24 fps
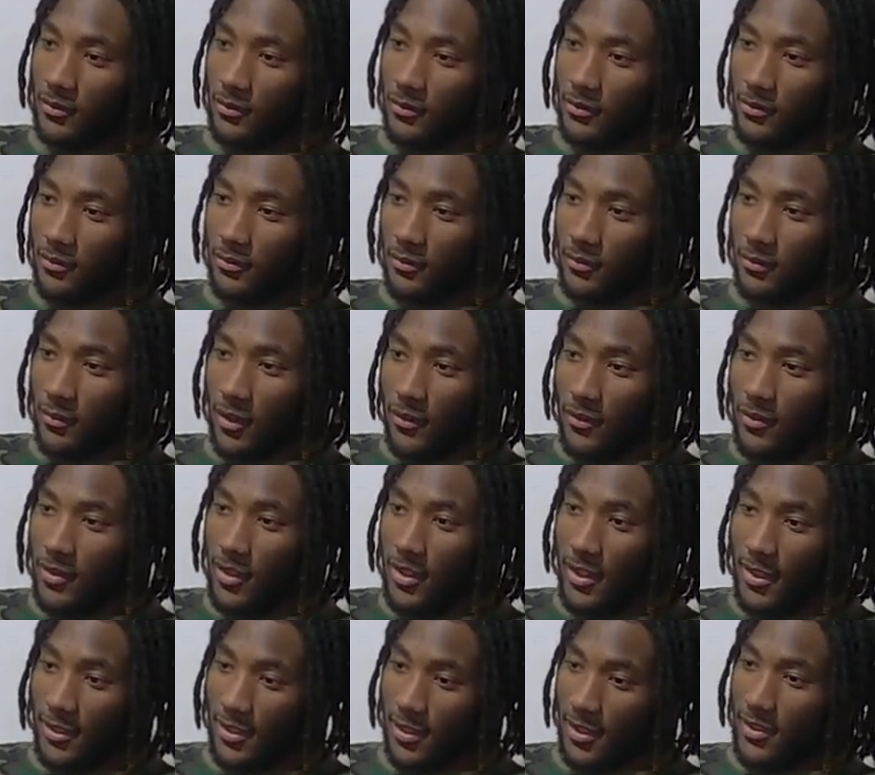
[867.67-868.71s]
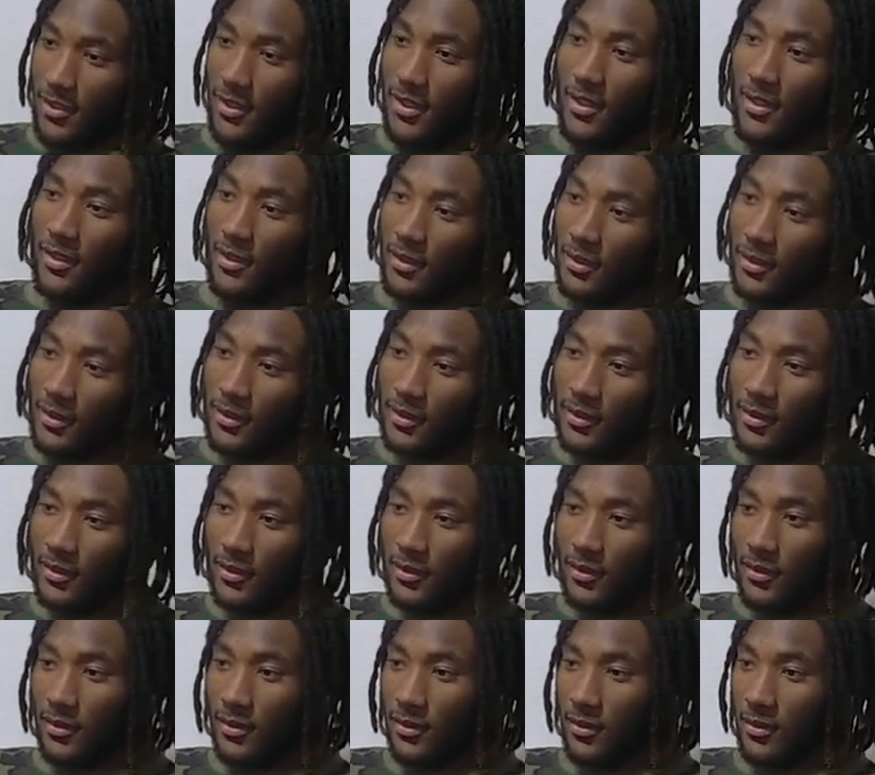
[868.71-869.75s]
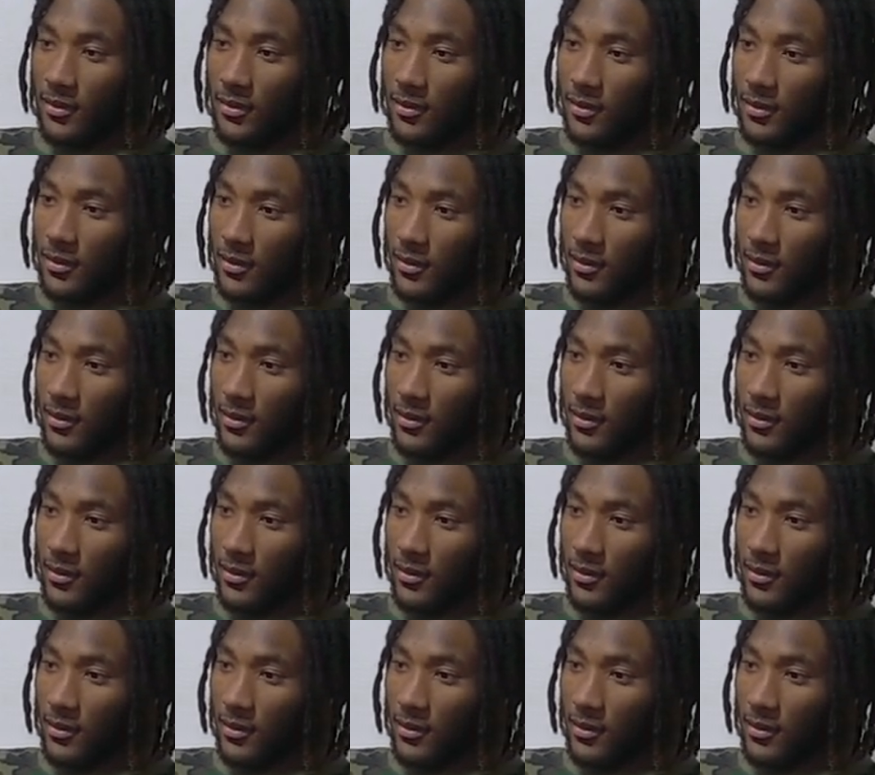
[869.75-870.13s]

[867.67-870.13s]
So 100%, you're 100% correct.